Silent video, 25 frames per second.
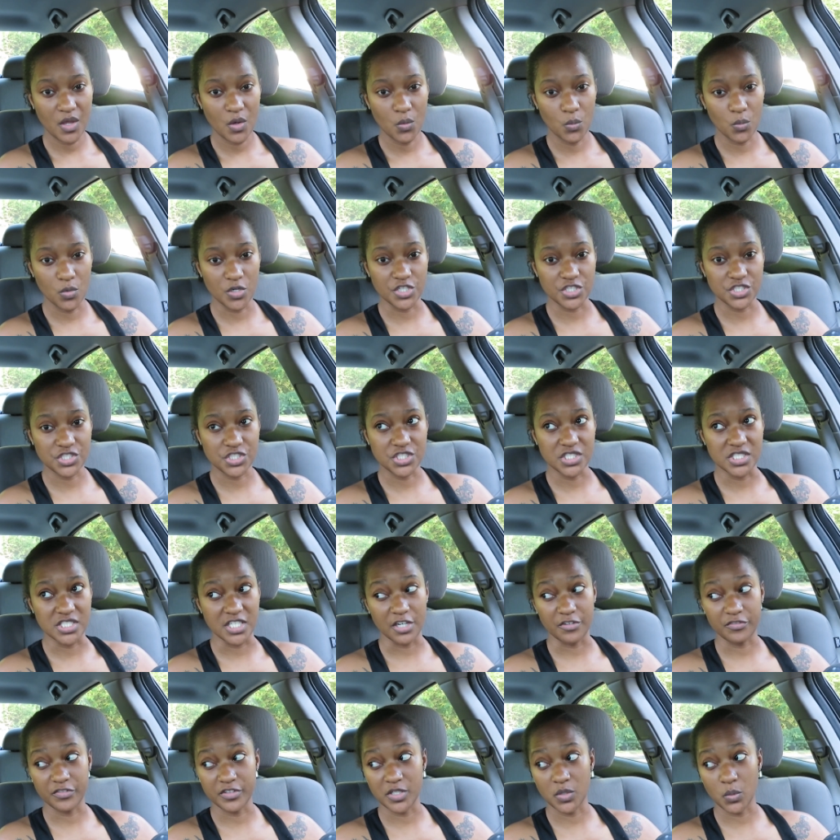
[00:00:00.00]
which
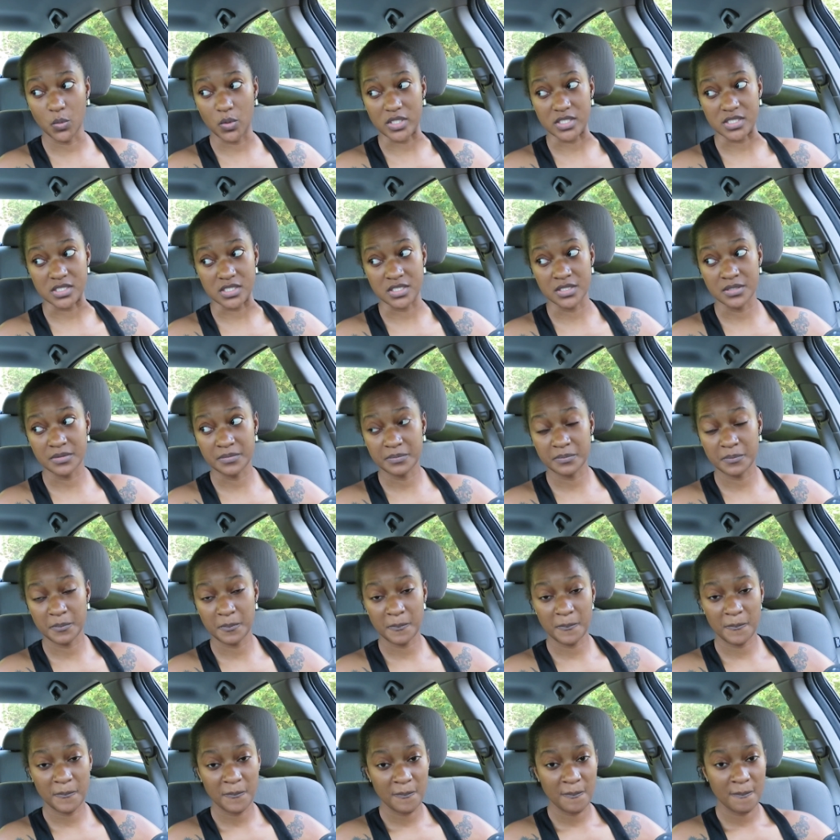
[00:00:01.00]
definitely wasn't.
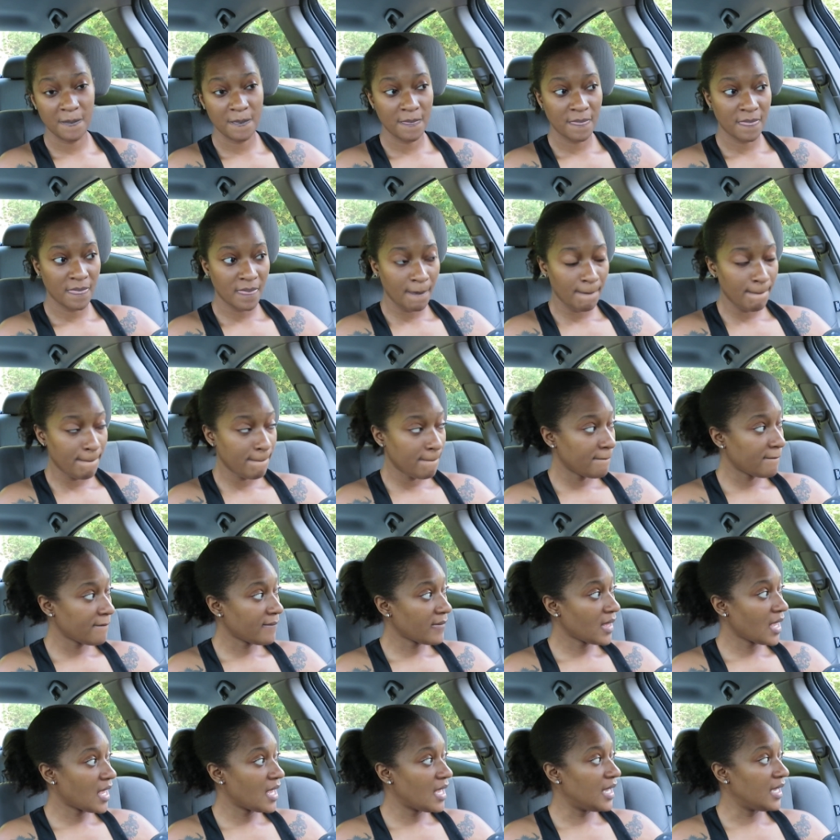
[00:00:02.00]

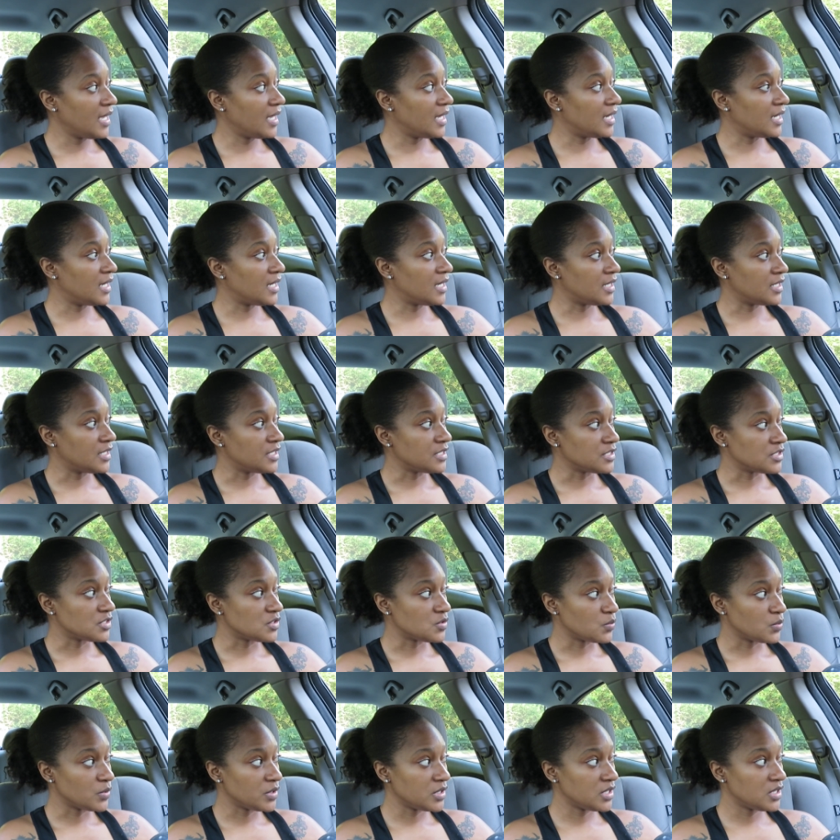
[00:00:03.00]

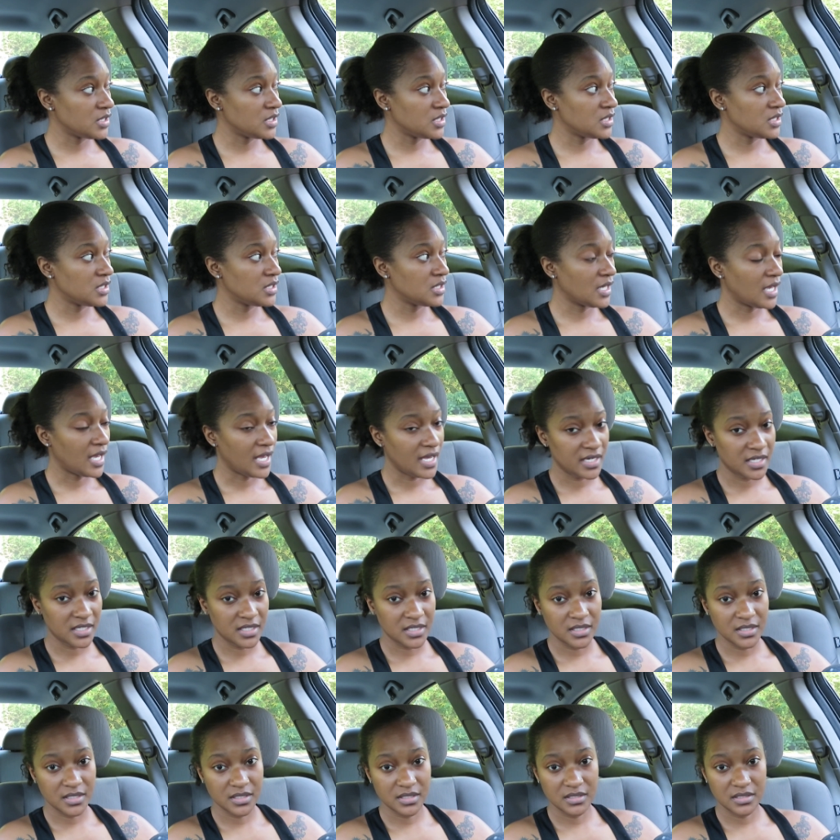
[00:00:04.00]
And we
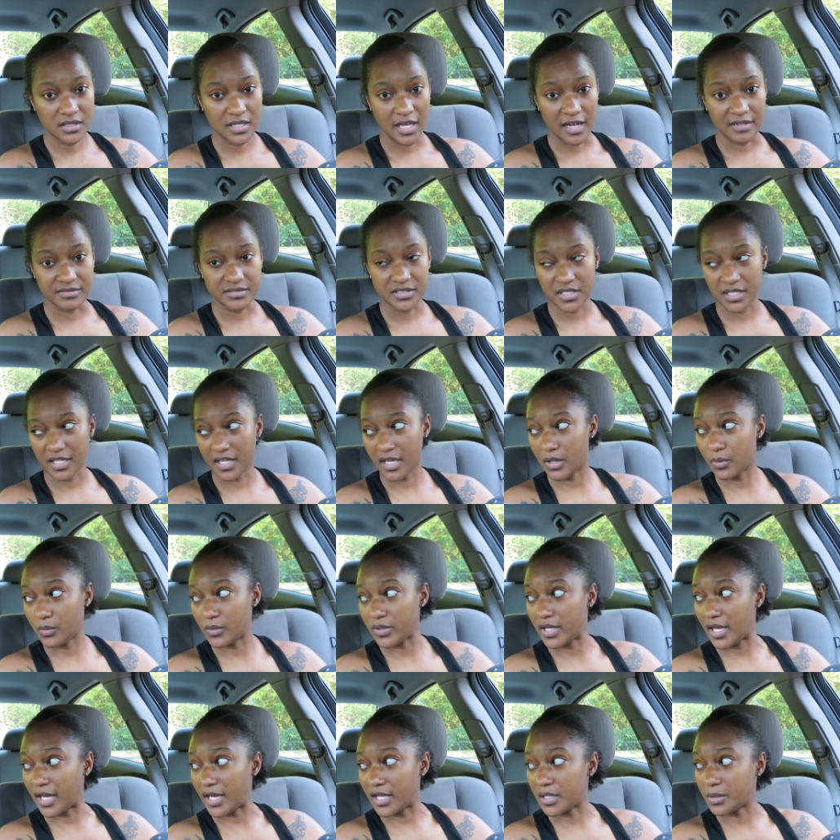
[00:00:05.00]
hadn't after that,
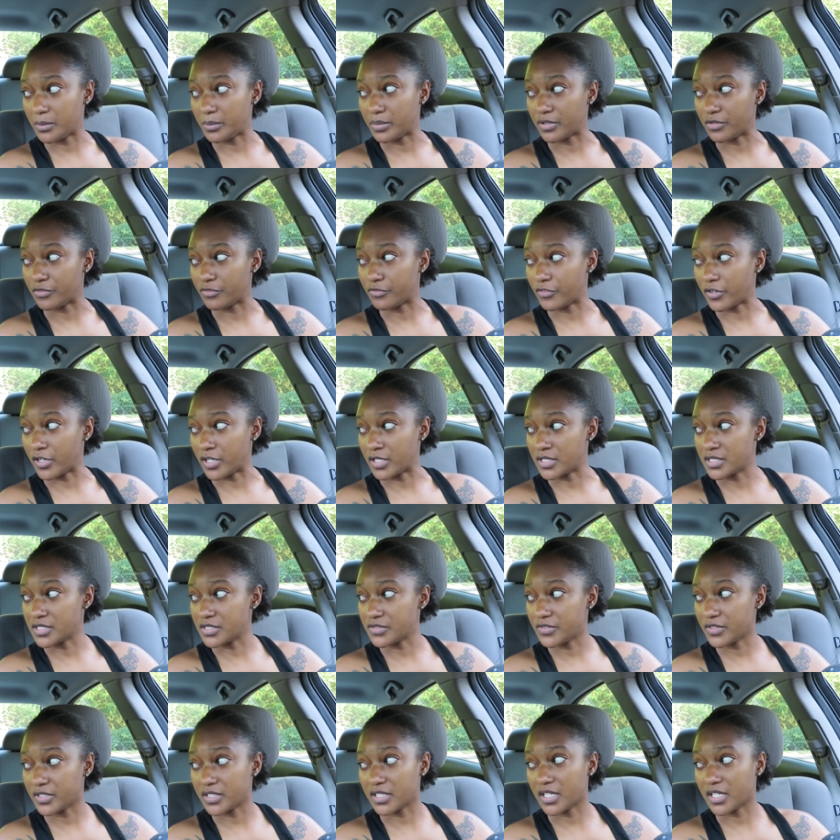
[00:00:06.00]
we hadn't been friends for